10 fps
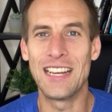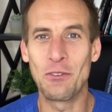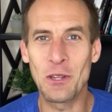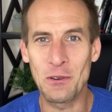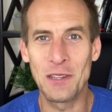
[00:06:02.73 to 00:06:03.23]

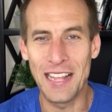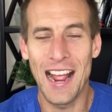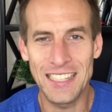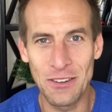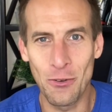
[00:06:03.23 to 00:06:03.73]
really, really
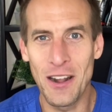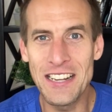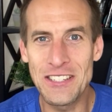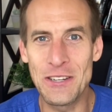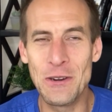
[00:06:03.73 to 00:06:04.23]
active run
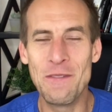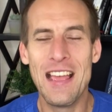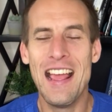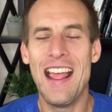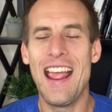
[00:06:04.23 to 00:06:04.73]
into,
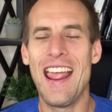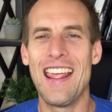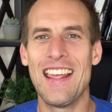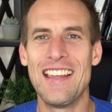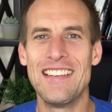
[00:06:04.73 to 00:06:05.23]

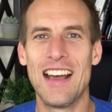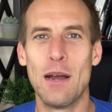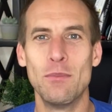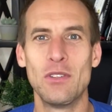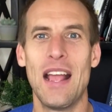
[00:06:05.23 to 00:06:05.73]
and
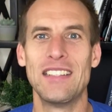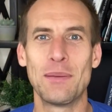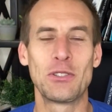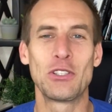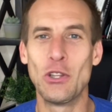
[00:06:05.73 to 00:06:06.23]
ends
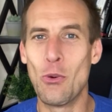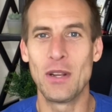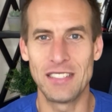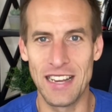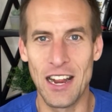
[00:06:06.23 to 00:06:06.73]
up slowing
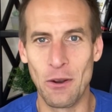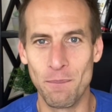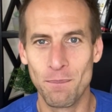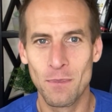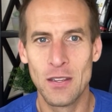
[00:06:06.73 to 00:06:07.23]
us down.
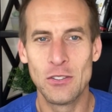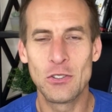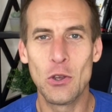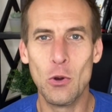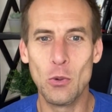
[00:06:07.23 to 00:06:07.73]

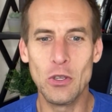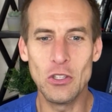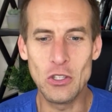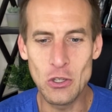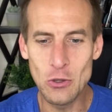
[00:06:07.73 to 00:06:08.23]
So
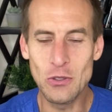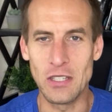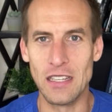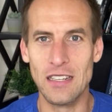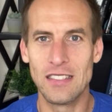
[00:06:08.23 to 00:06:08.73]

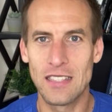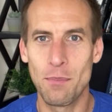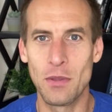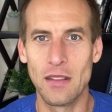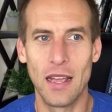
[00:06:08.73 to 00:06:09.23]
using
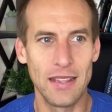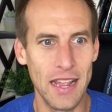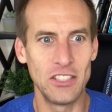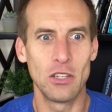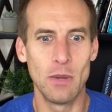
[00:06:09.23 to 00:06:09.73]
something like
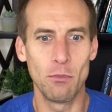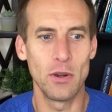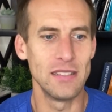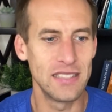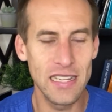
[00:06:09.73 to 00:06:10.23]
eggshell
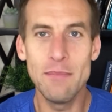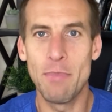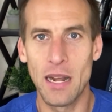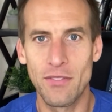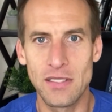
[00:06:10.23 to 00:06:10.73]
membrane, seeing
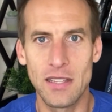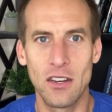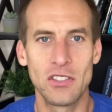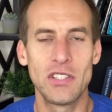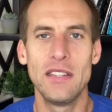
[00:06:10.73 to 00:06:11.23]
benefits
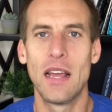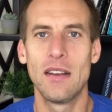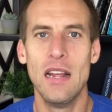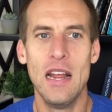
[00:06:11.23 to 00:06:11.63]
there, seeing that